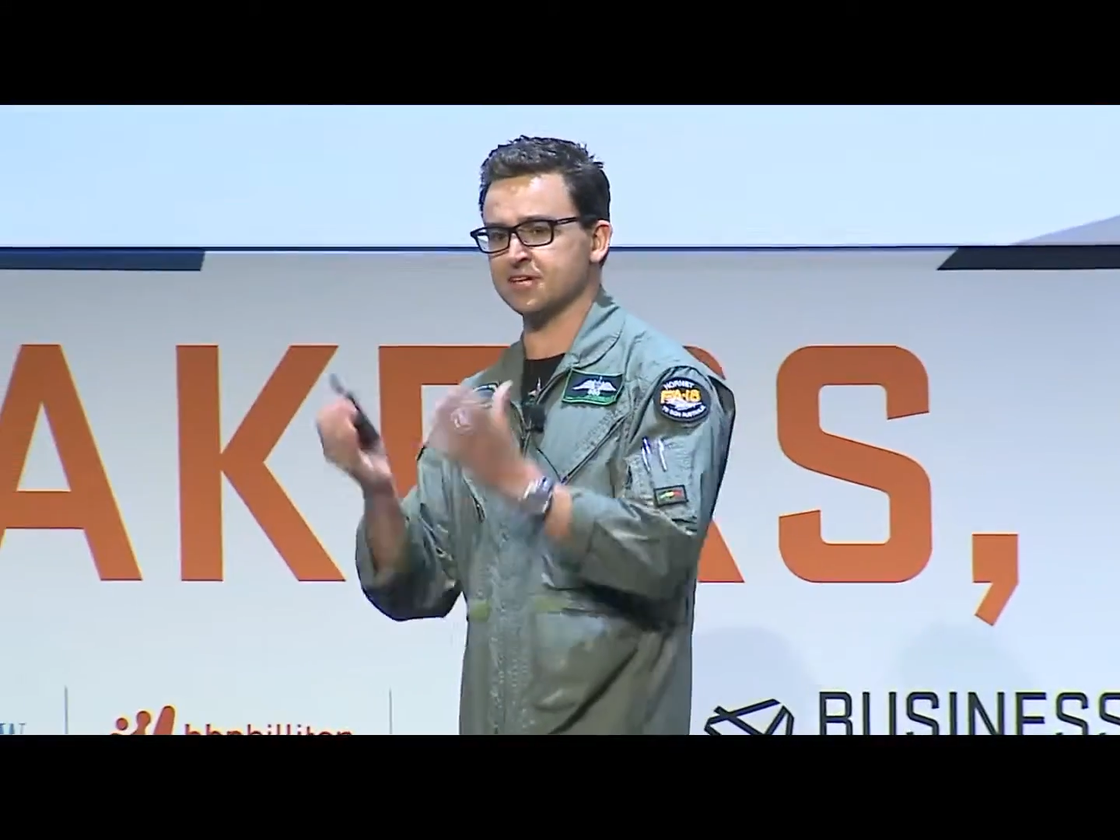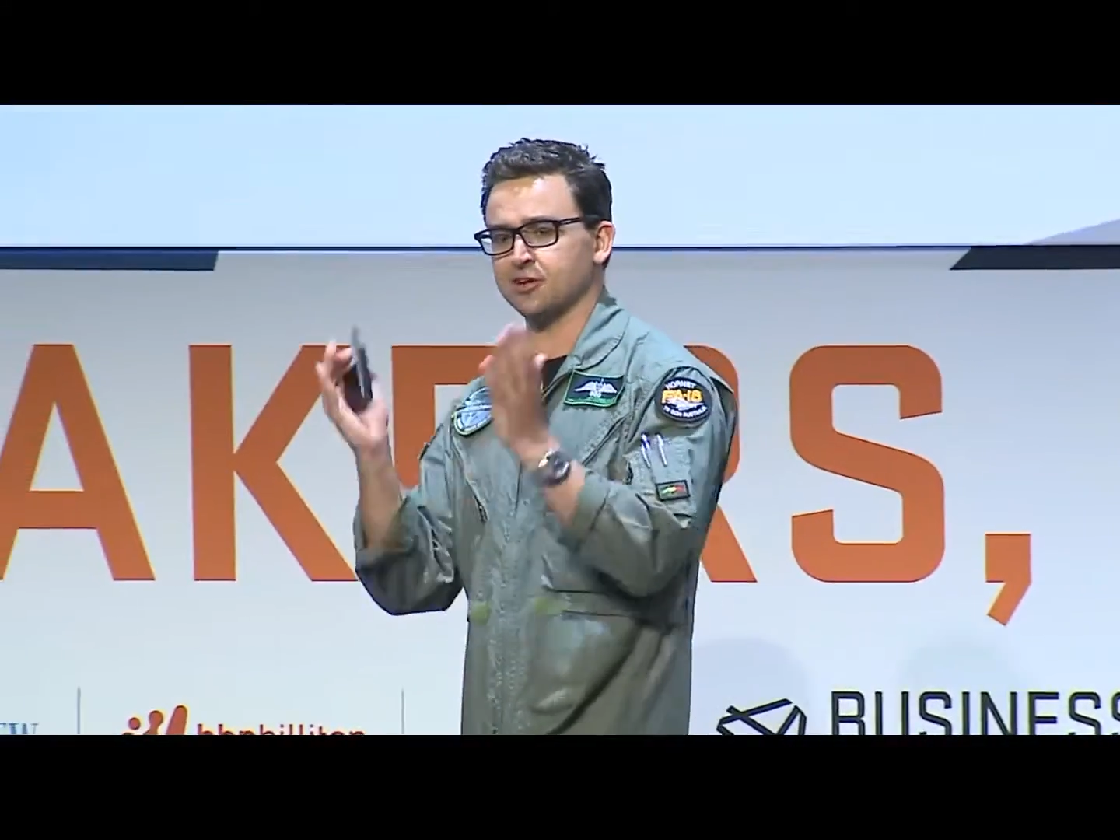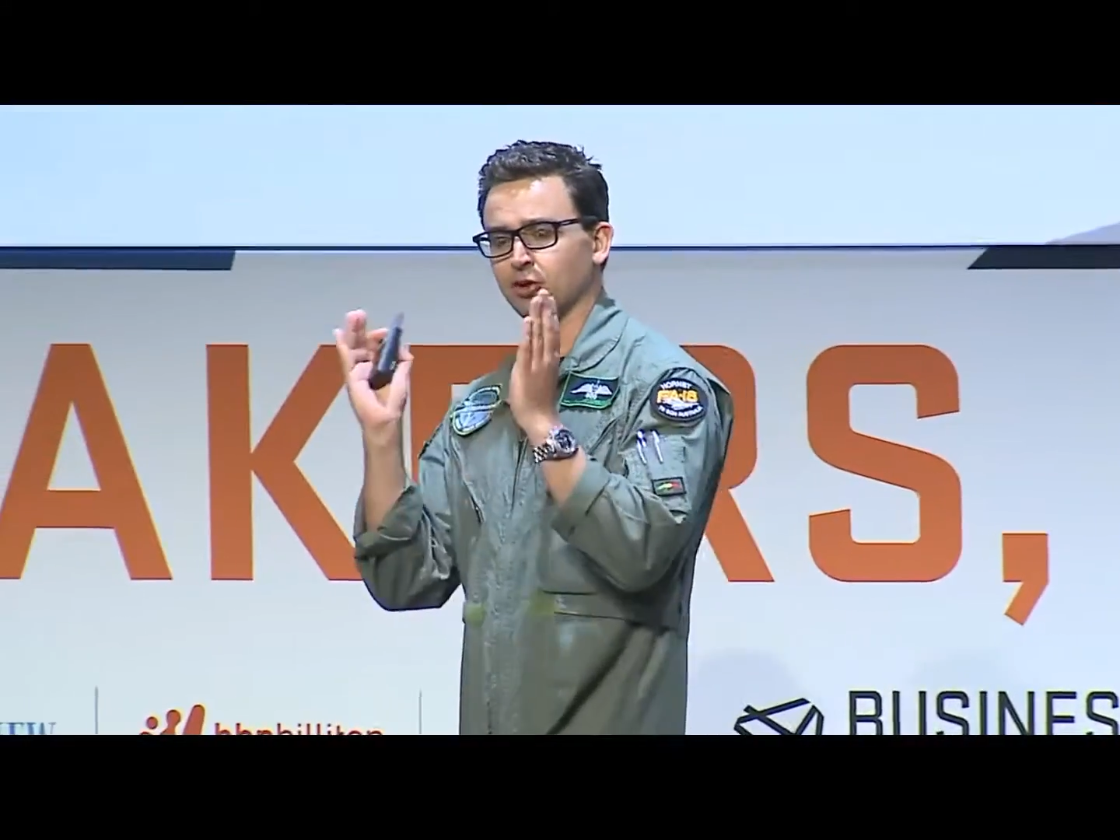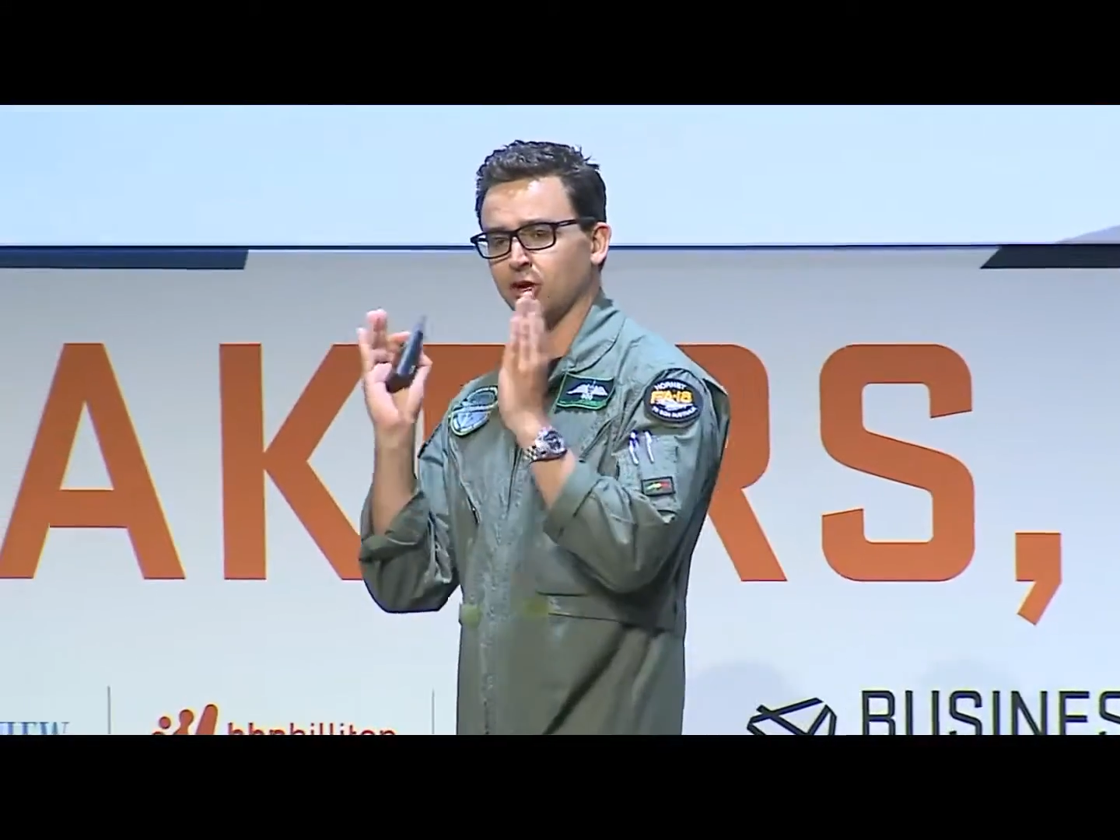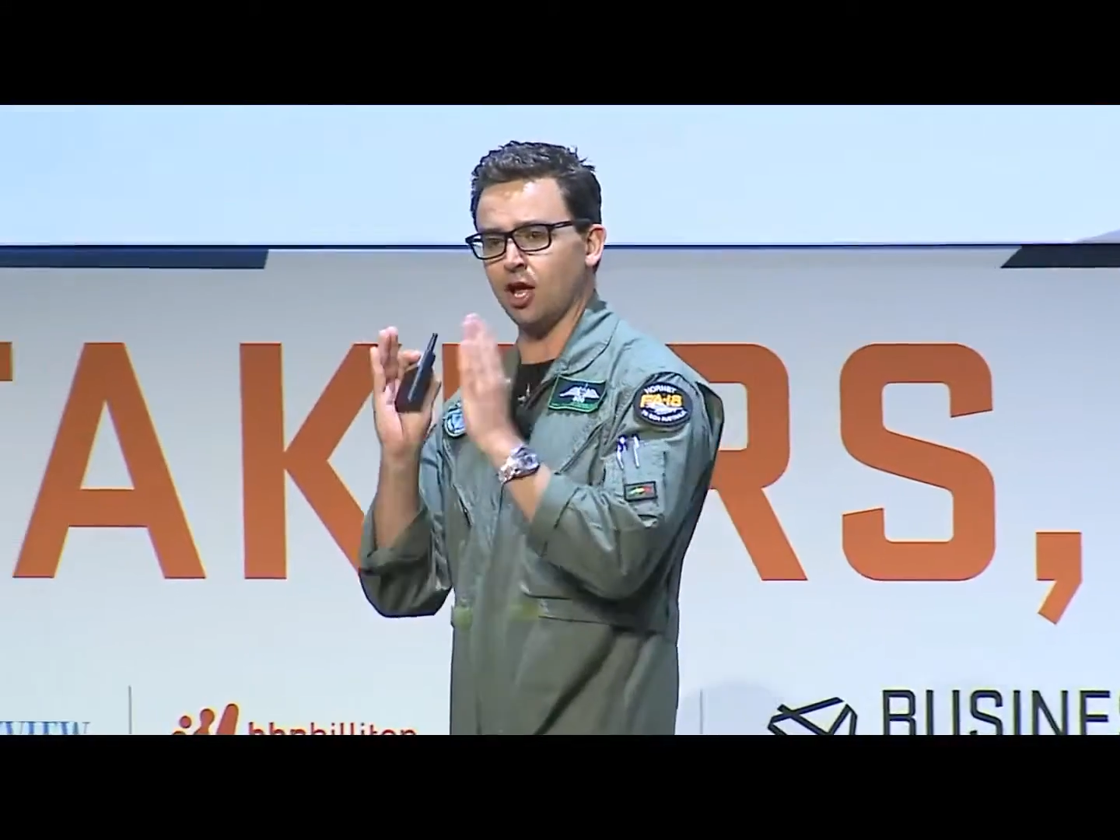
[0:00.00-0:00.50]

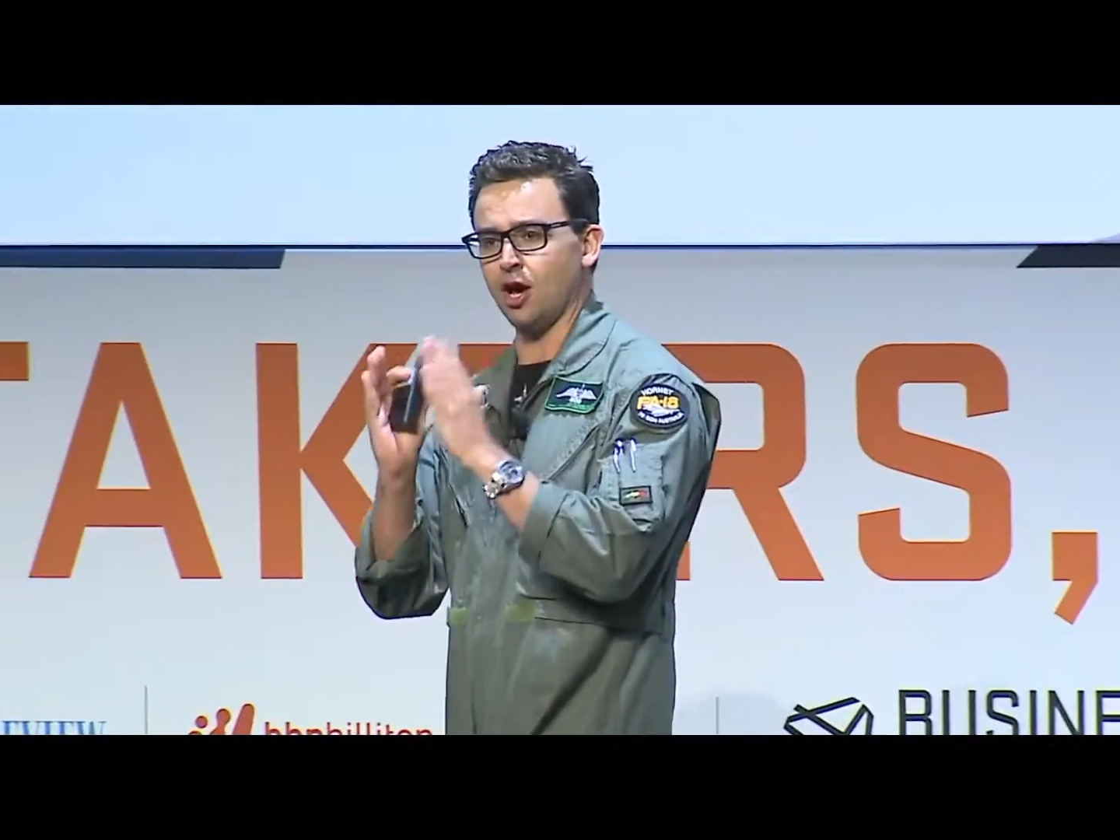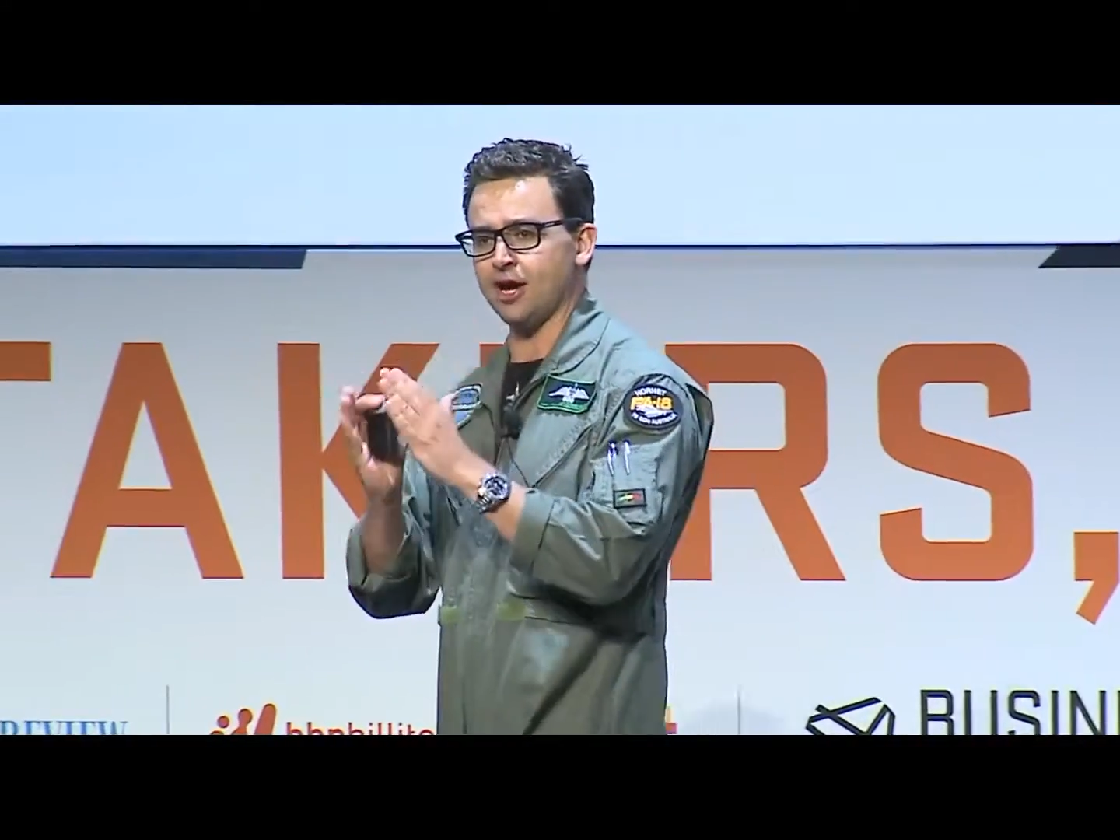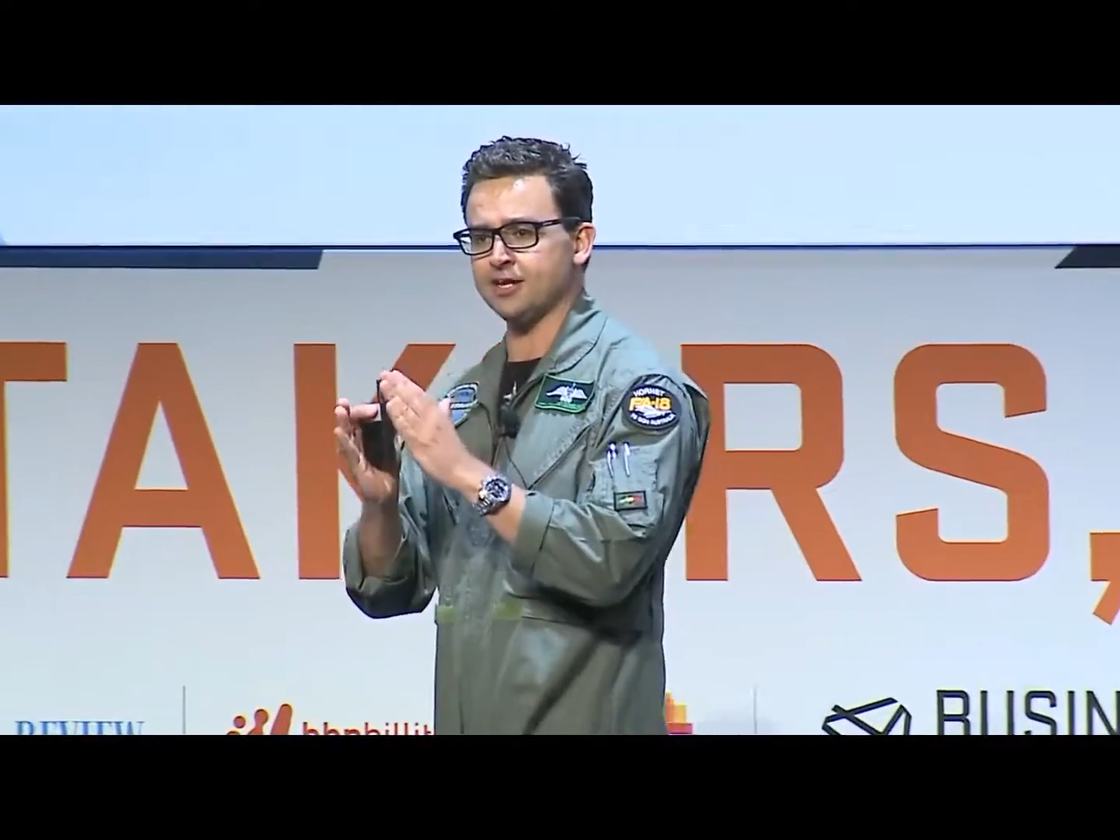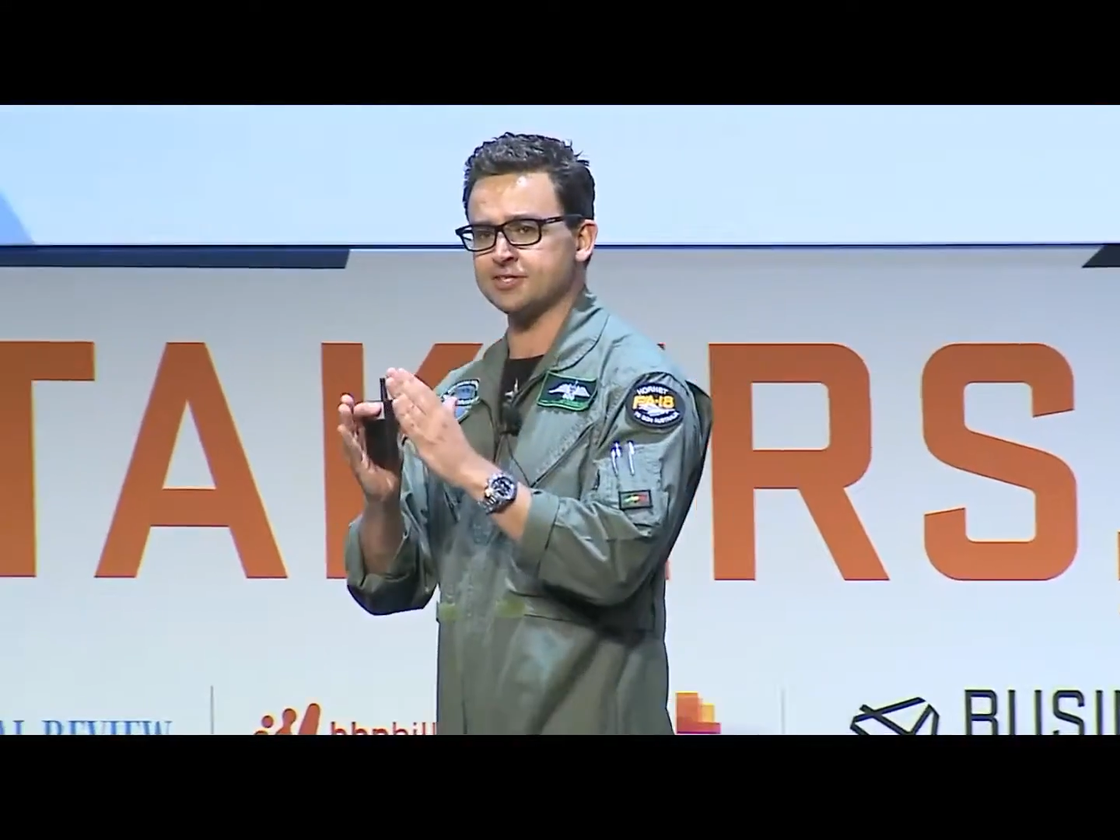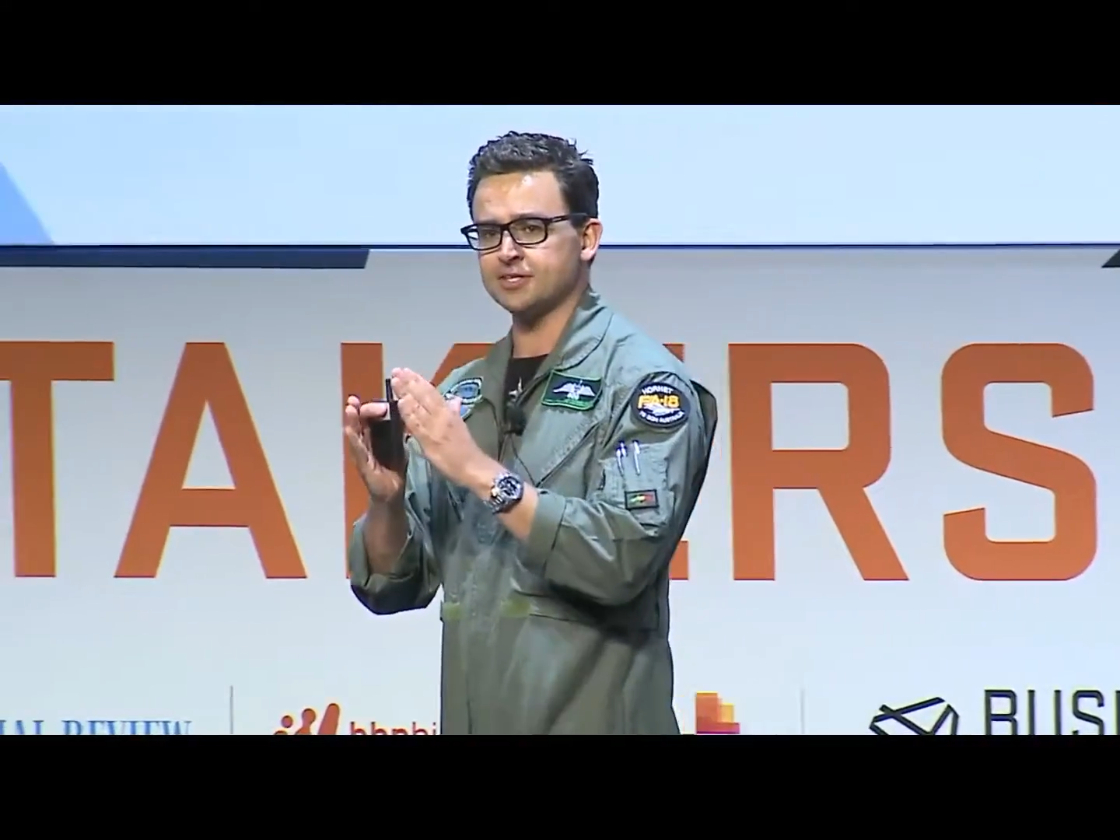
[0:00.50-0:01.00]
that are
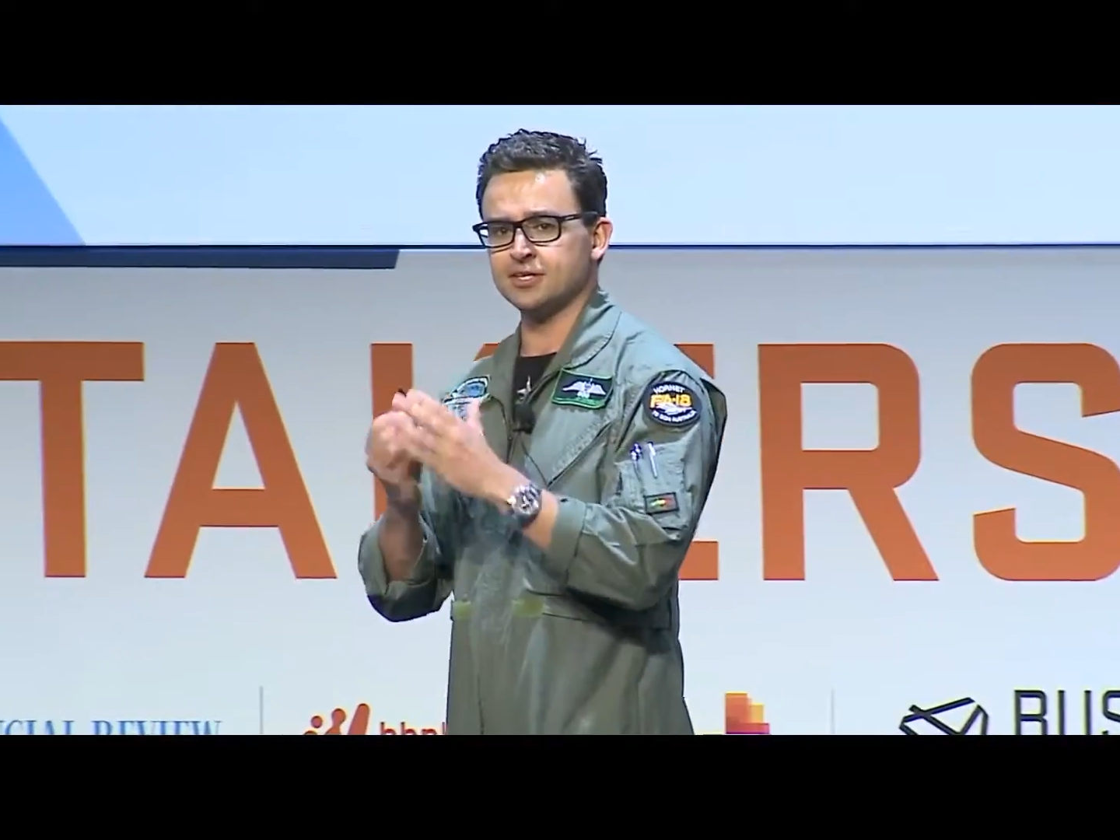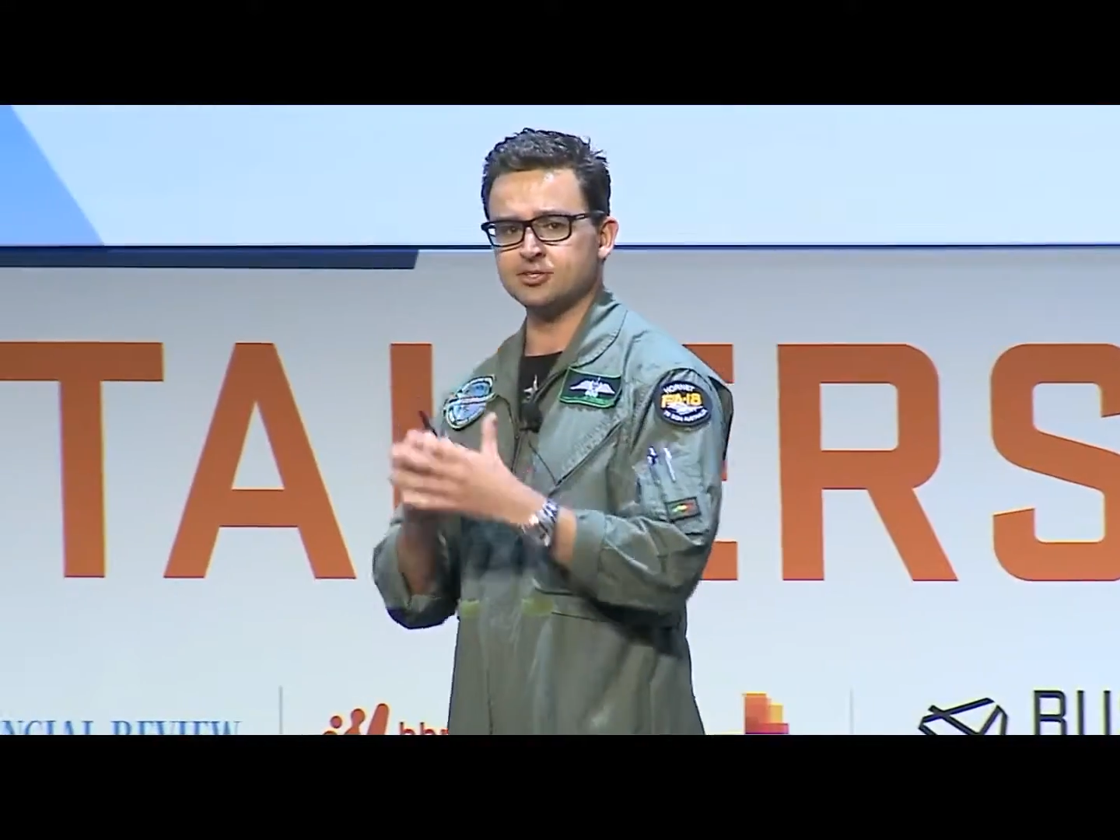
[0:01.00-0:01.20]
aligned